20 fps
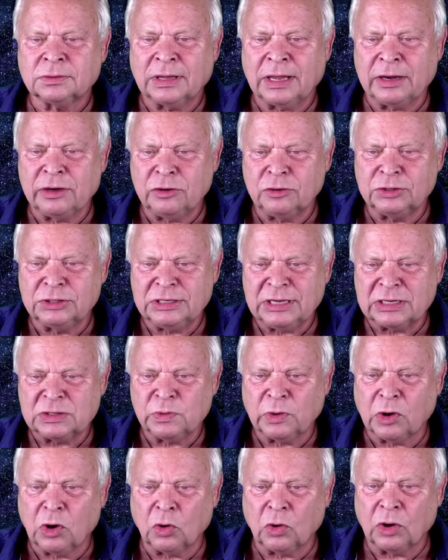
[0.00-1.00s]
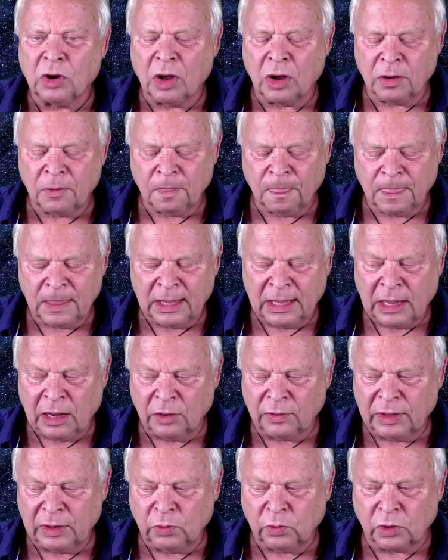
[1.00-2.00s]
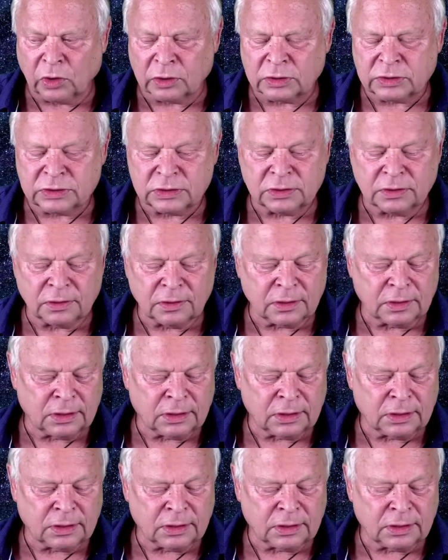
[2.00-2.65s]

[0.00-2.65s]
And you see as we go along how that works.